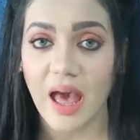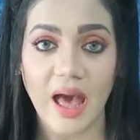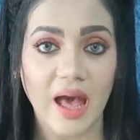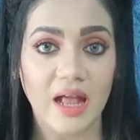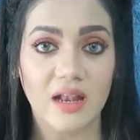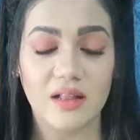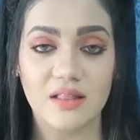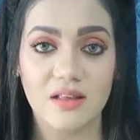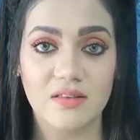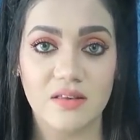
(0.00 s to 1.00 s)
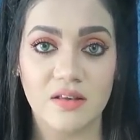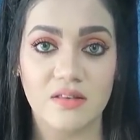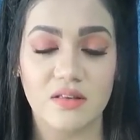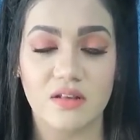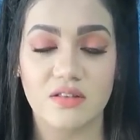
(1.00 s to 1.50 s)
And this
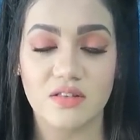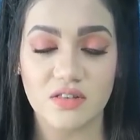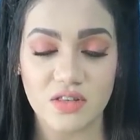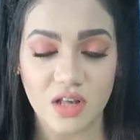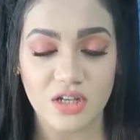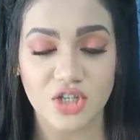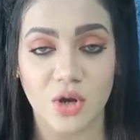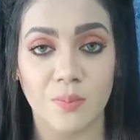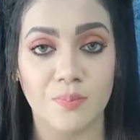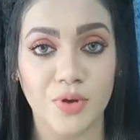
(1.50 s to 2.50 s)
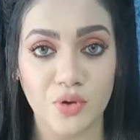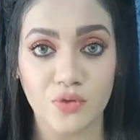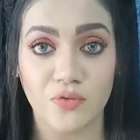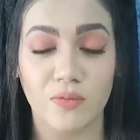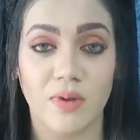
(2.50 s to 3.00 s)
is such a
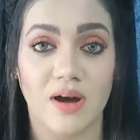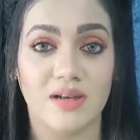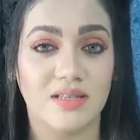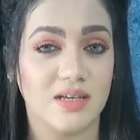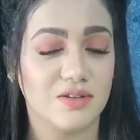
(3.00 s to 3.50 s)
beautiful mask.